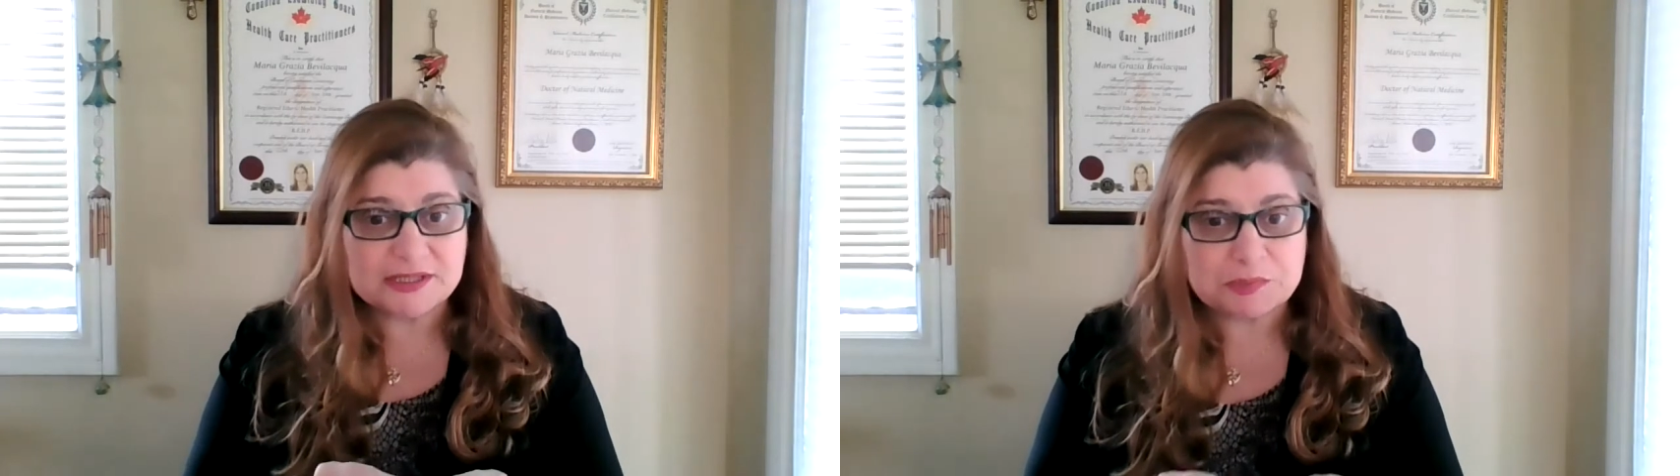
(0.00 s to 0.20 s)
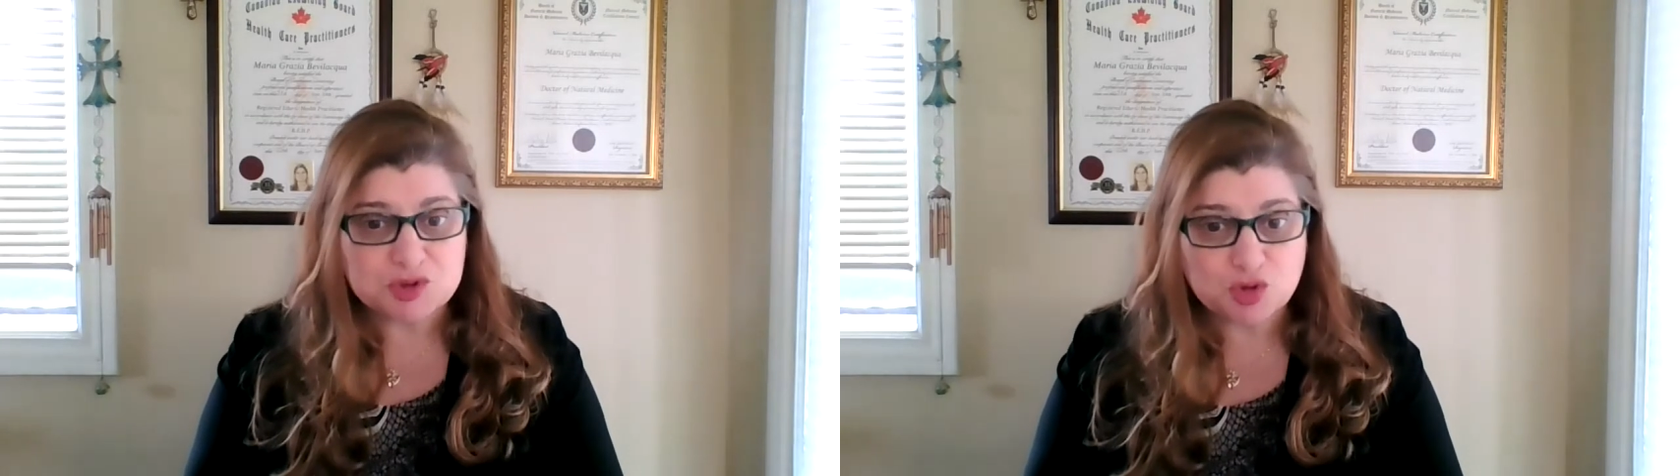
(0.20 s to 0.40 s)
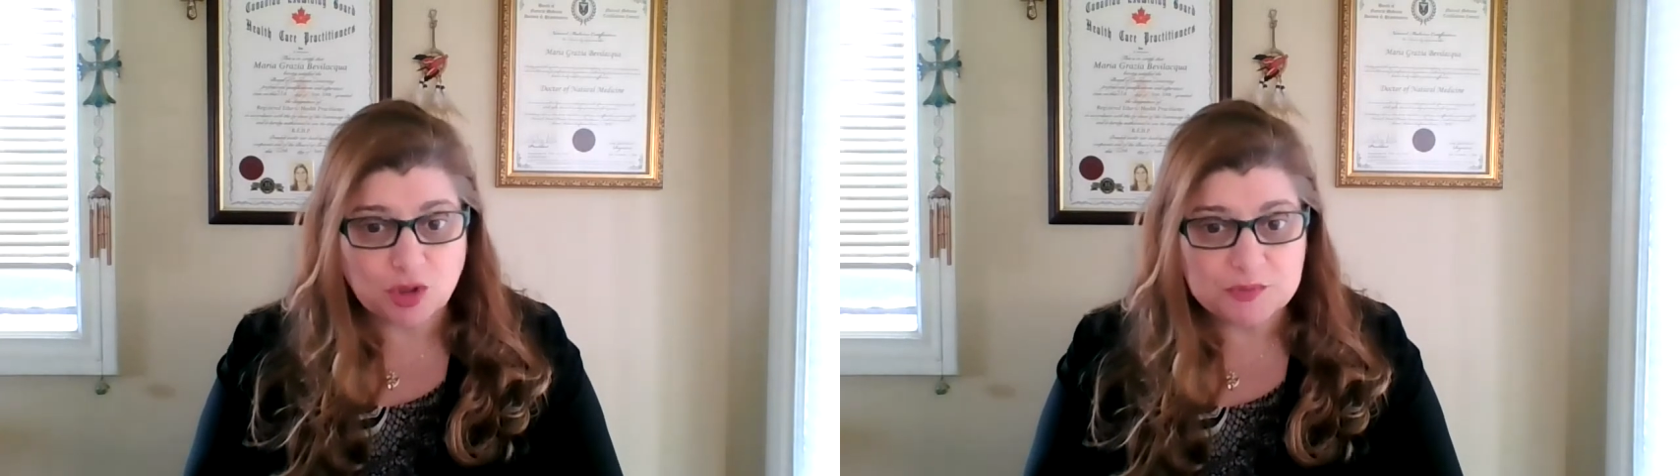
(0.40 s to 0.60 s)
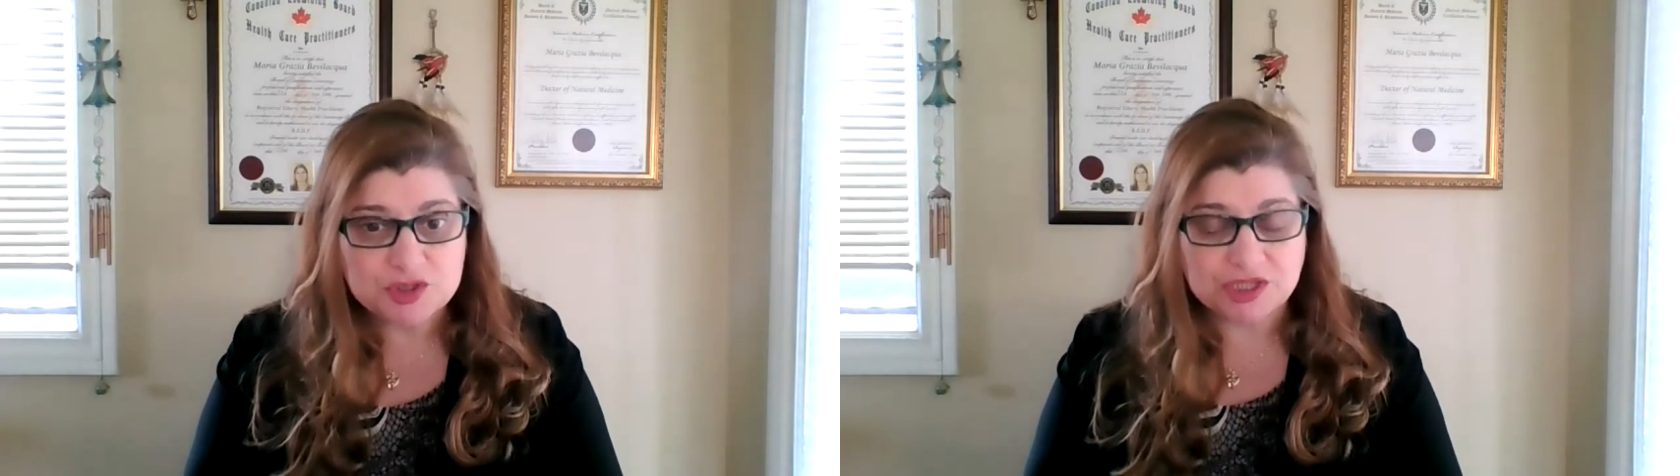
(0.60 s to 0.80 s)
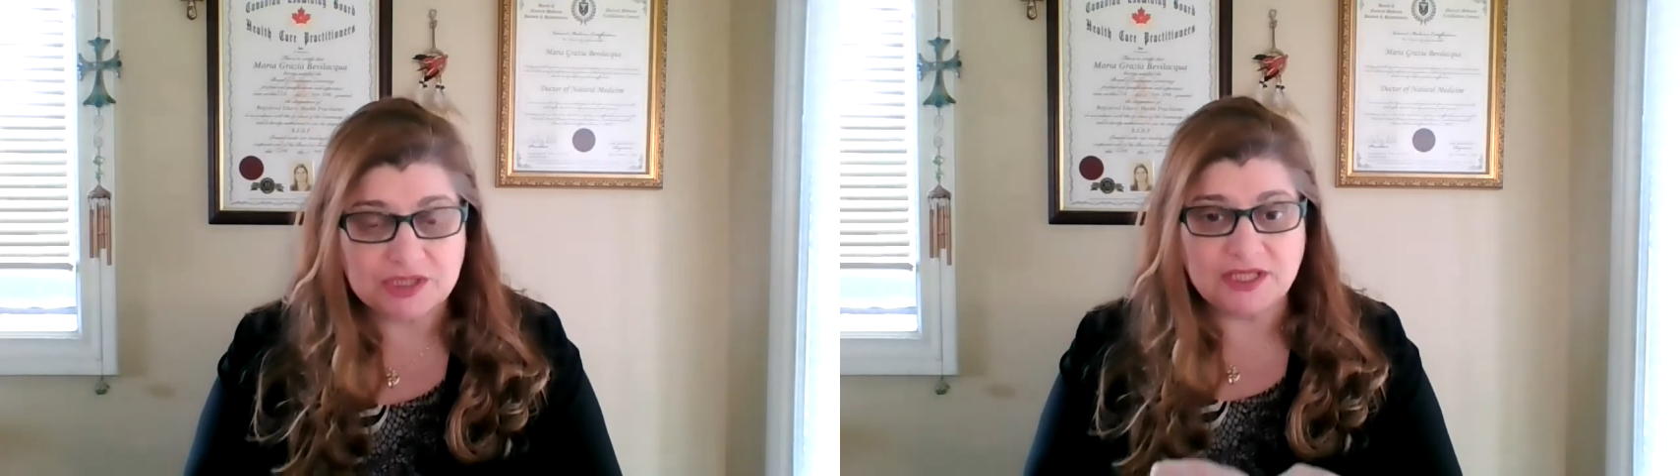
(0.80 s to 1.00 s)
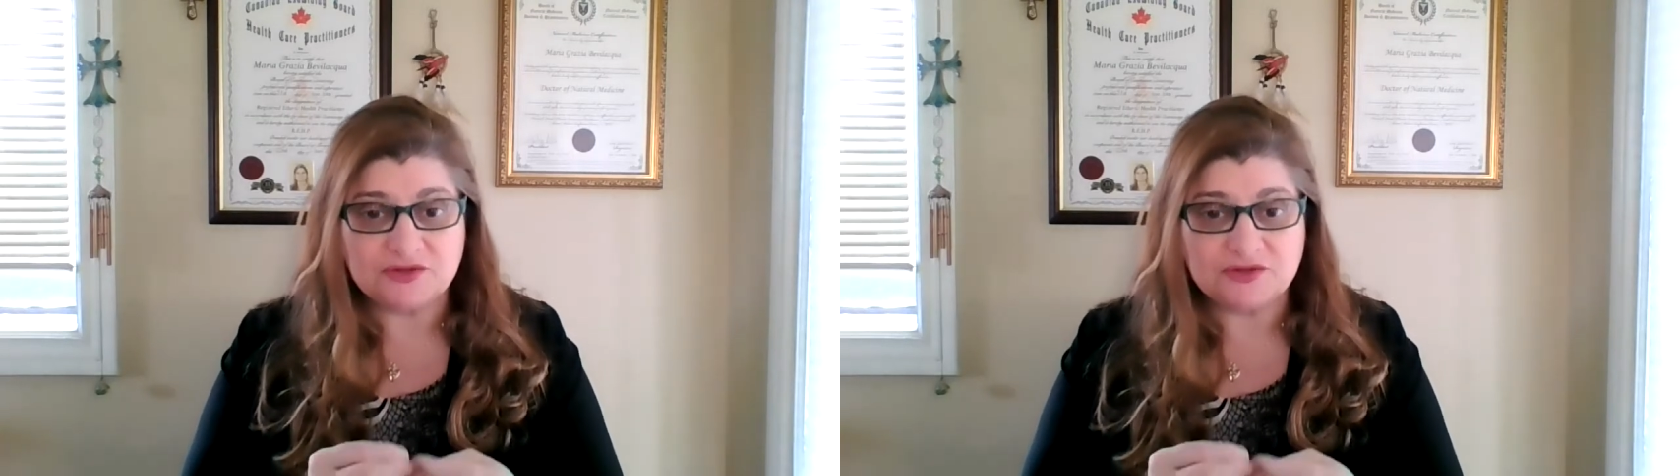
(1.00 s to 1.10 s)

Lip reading: absorption